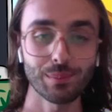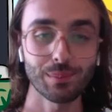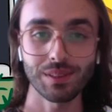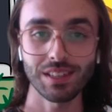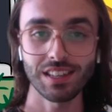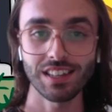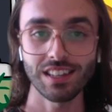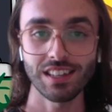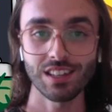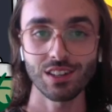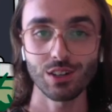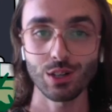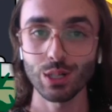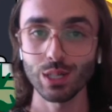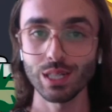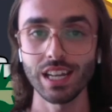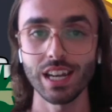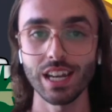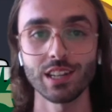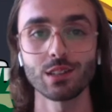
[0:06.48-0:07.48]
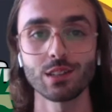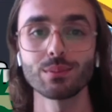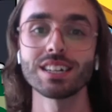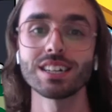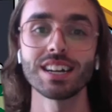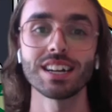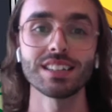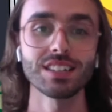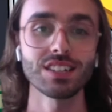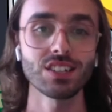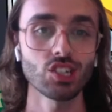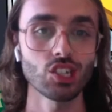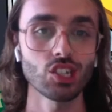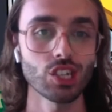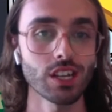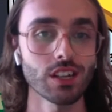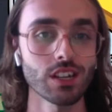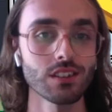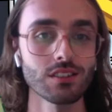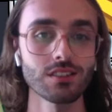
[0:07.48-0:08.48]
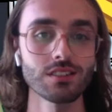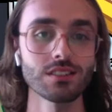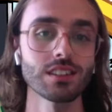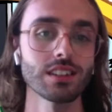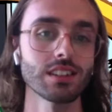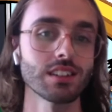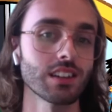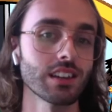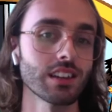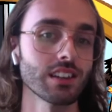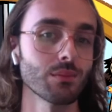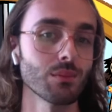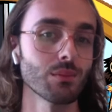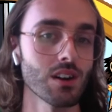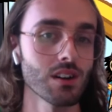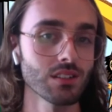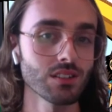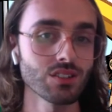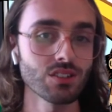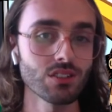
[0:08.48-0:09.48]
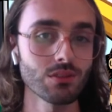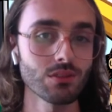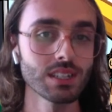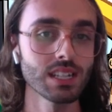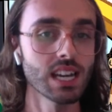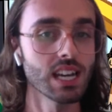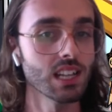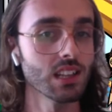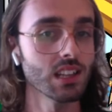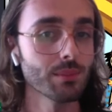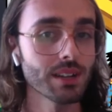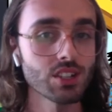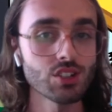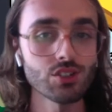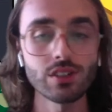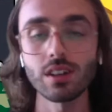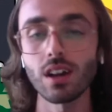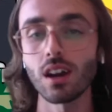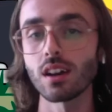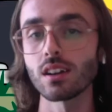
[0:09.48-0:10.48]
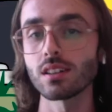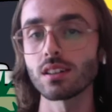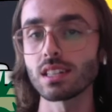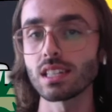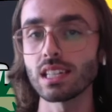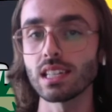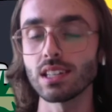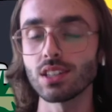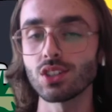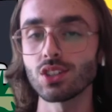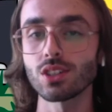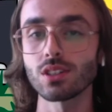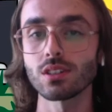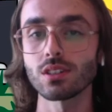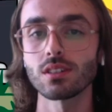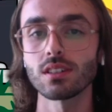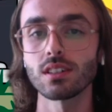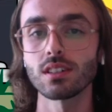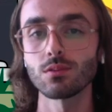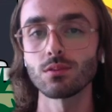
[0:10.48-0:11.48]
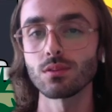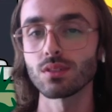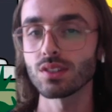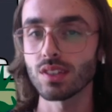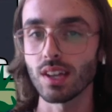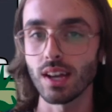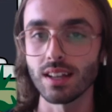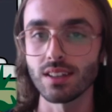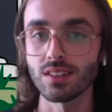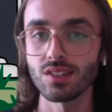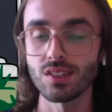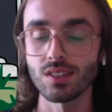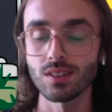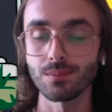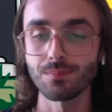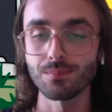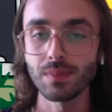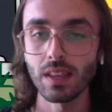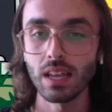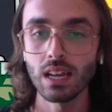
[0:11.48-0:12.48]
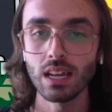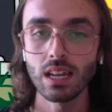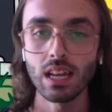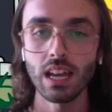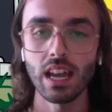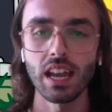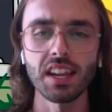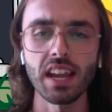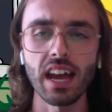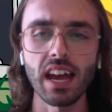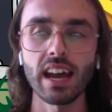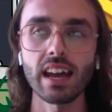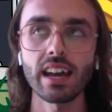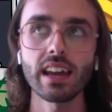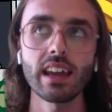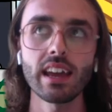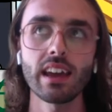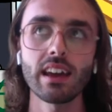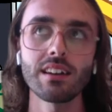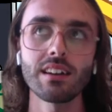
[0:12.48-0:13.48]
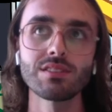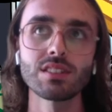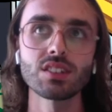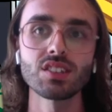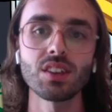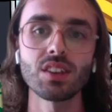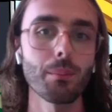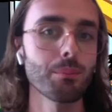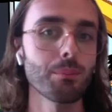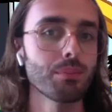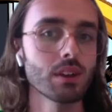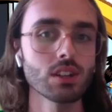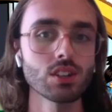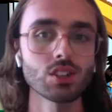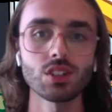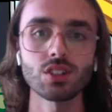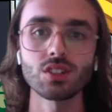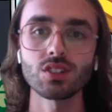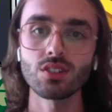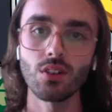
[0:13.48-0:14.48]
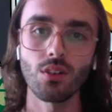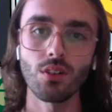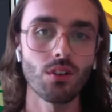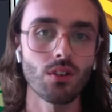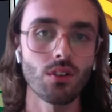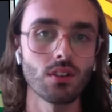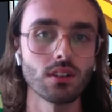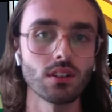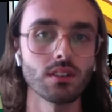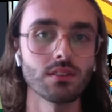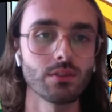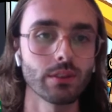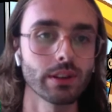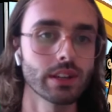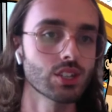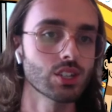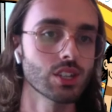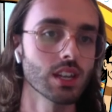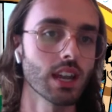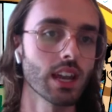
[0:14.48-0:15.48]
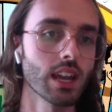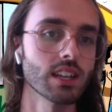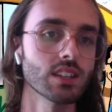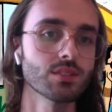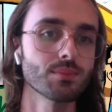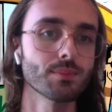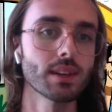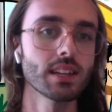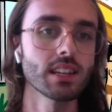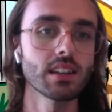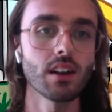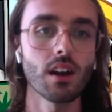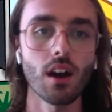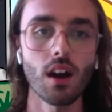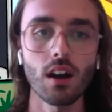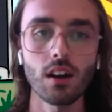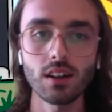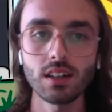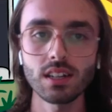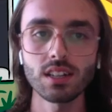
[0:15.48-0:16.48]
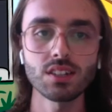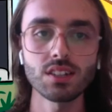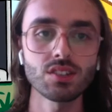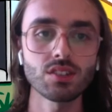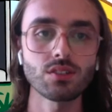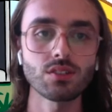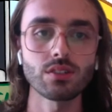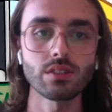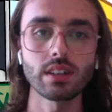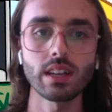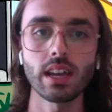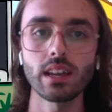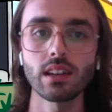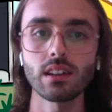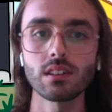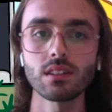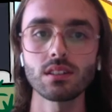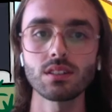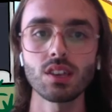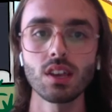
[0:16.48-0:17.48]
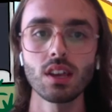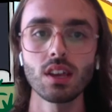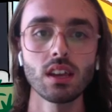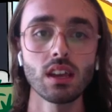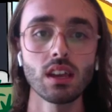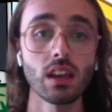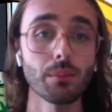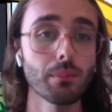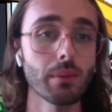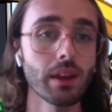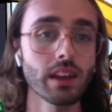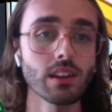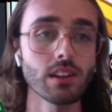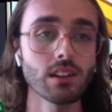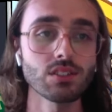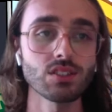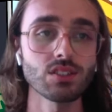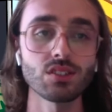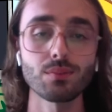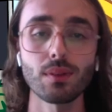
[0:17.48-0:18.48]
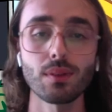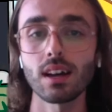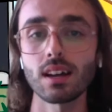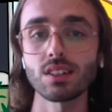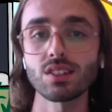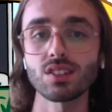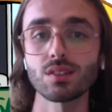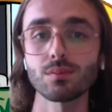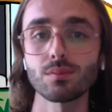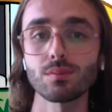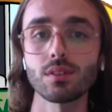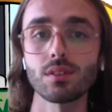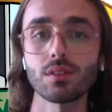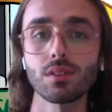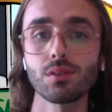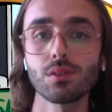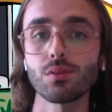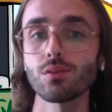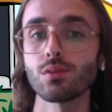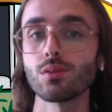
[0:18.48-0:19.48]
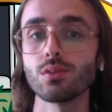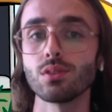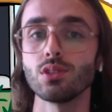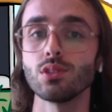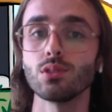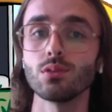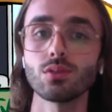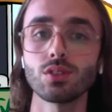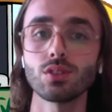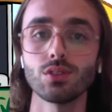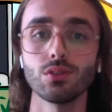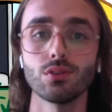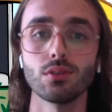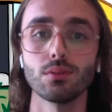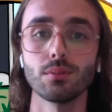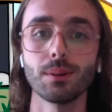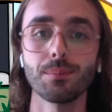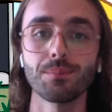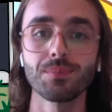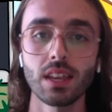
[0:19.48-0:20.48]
am the creator behind this channel, and I am also an elementary art teacher in Wisconsin. And I have this ambitious goal of reaching as many artists, creators, and makers as possible through YouTube.